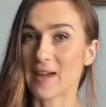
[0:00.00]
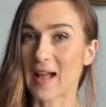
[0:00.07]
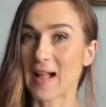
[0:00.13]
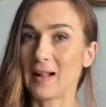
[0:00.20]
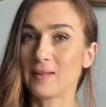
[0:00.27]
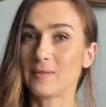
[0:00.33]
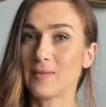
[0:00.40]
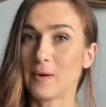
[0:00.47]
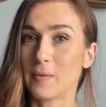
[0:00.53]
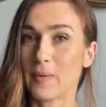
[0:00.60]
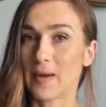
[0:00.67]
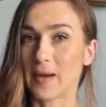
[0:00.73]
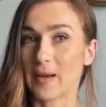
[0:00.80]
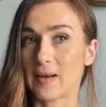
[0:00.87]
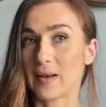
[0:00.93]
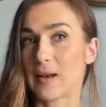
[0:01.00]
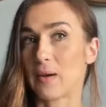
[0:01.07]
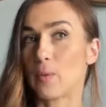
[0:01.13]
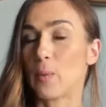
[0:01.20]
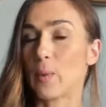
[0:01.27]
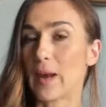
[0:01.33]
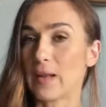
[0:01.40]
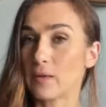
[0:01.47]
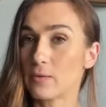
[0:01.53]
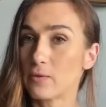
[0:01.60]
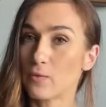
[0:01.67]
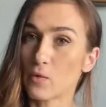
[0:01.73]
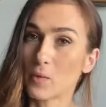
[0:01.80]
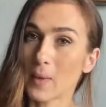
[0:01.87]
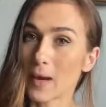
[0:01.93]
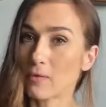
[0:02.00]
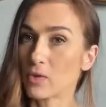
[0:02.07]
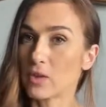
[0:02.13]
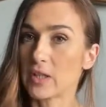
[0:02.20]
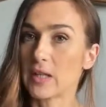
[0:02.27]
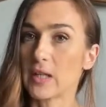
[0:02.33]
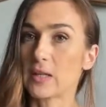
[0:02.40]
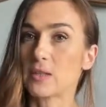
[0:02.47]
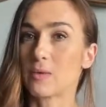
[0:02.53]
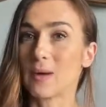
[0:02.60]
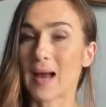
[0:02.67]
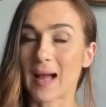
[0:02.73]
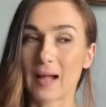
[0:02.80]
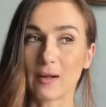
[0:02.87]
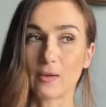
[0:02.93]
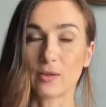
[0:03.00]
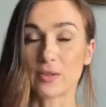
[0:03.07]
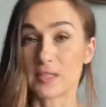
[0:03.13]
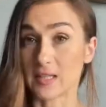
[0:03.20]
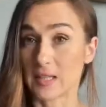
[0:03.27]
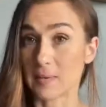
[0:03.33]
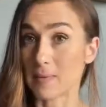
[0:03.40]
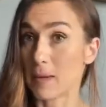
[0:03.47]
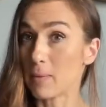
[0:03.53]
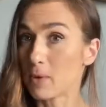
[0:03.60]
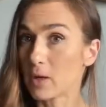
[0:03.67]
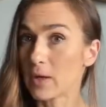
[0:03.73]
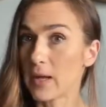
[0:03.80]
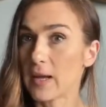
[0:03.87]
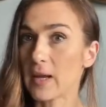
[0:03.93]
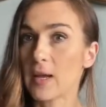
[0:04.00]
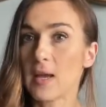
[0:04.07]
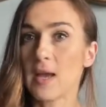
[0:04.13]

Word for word: Cal when I went through my routine so Cal could see my body,